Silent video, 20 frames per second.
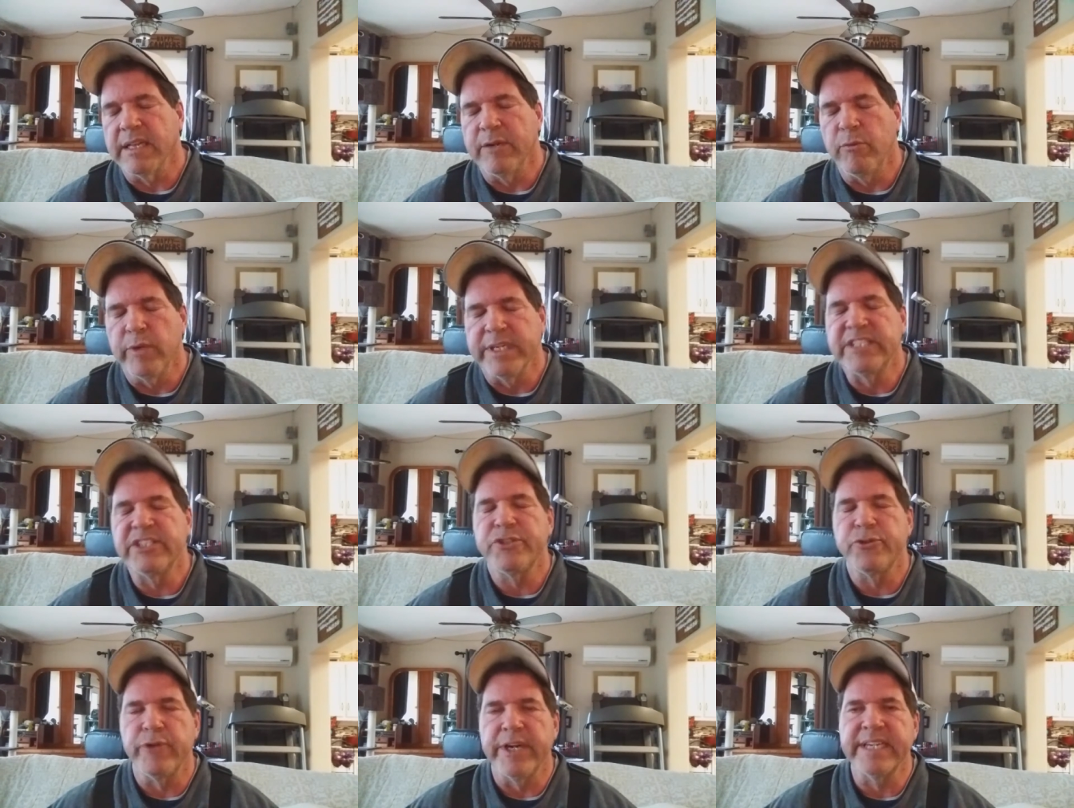
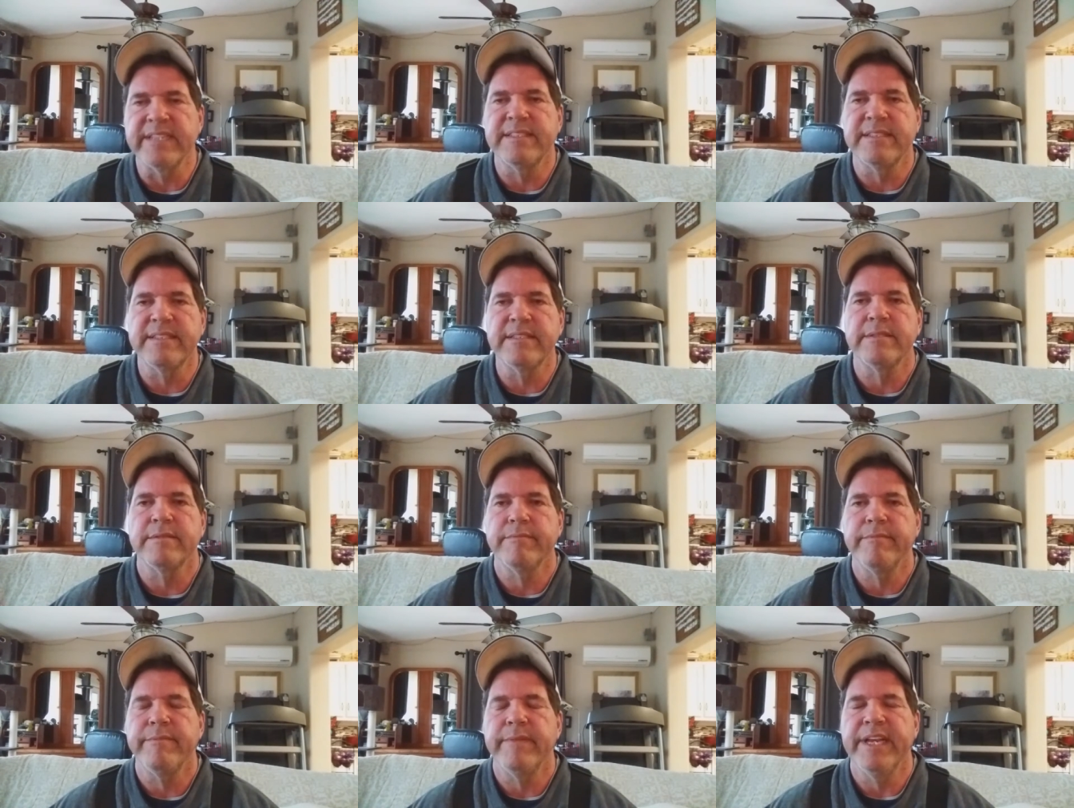restricts,
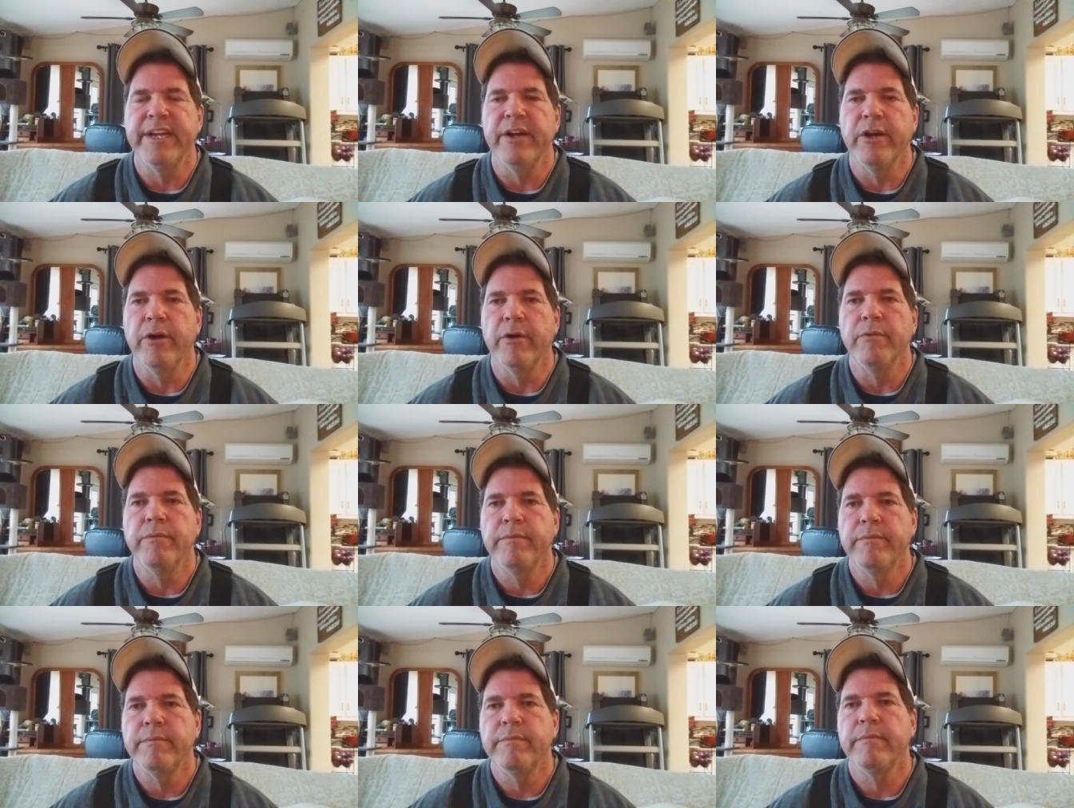
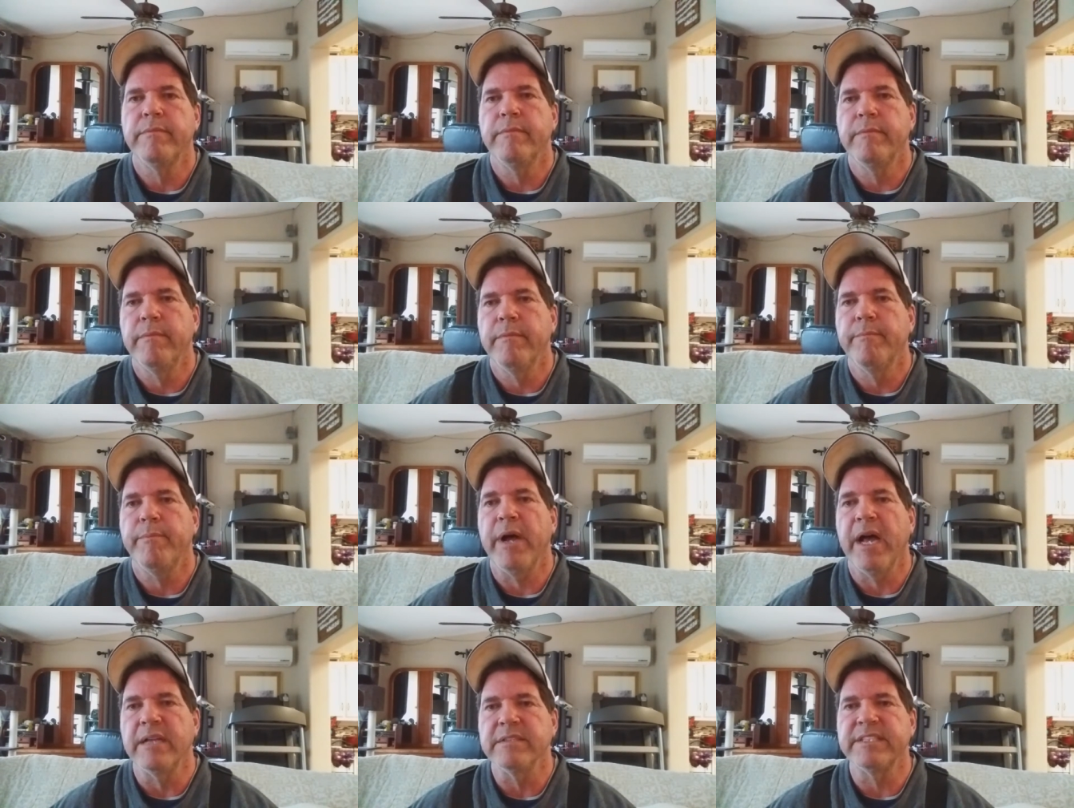
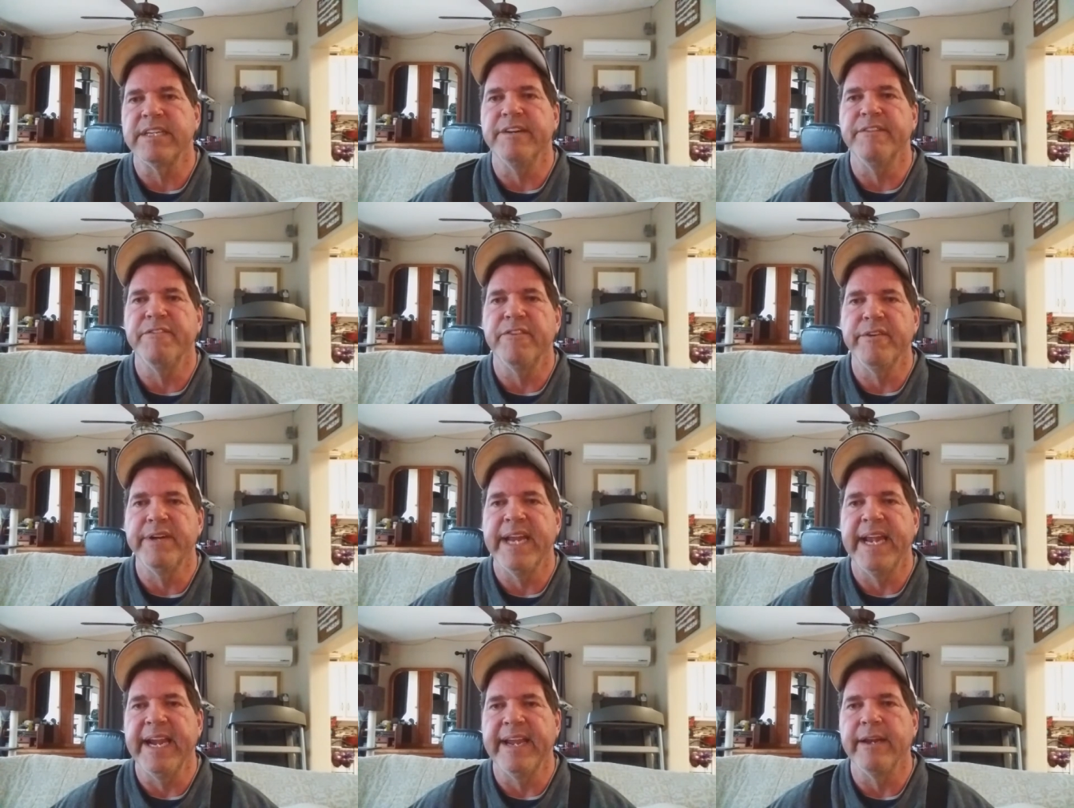positive or
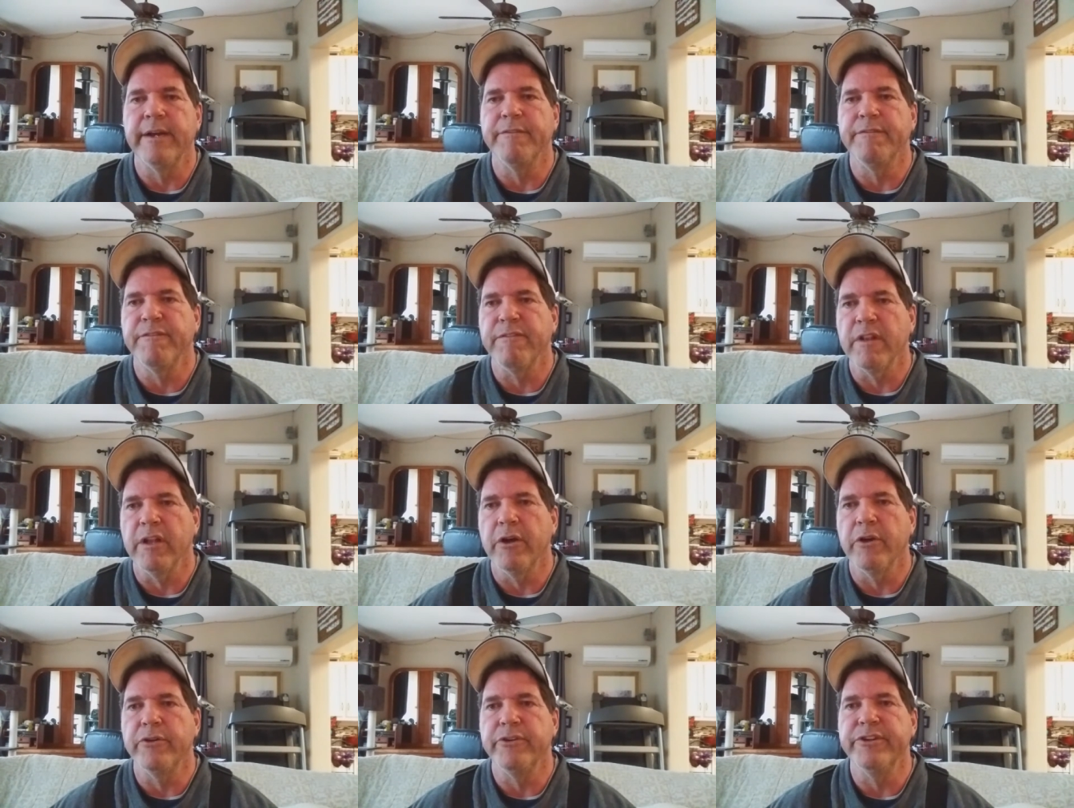negative
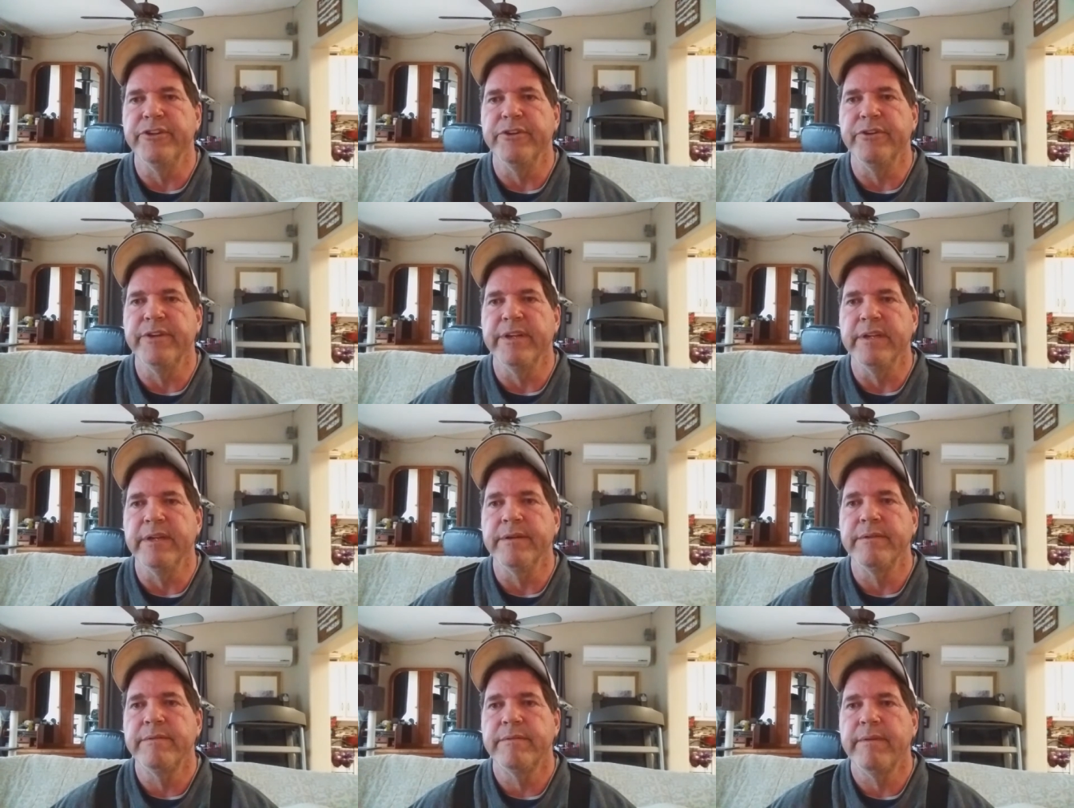flow due
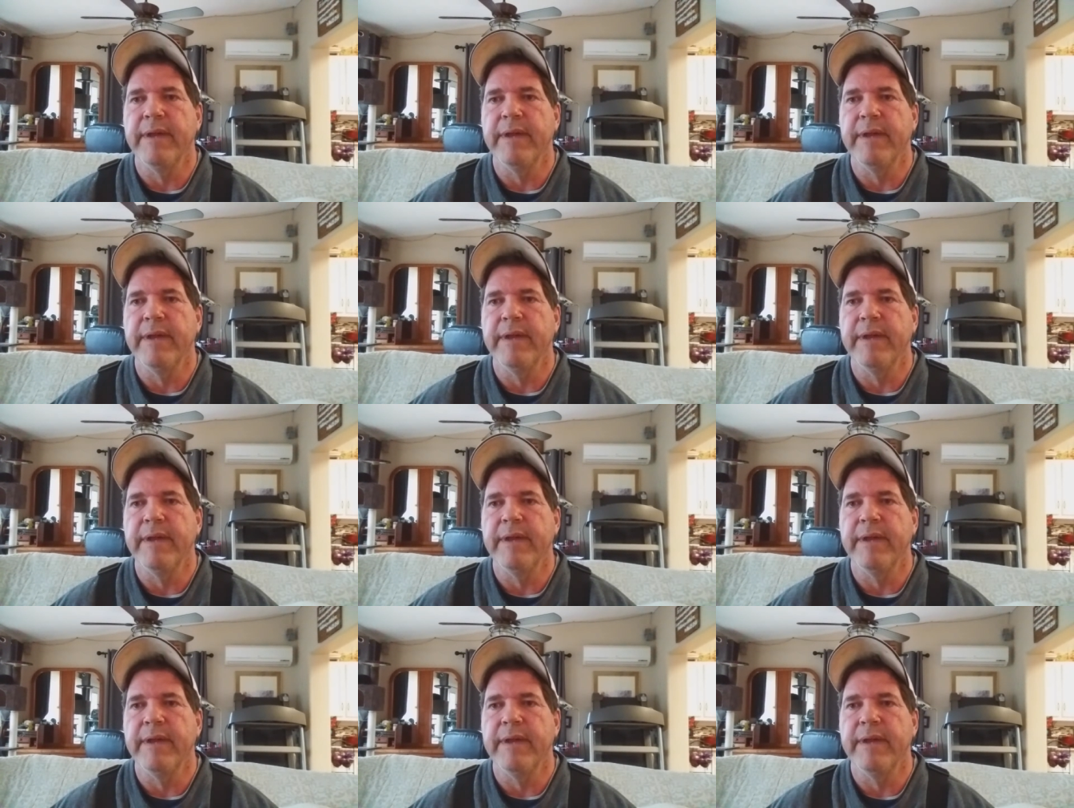to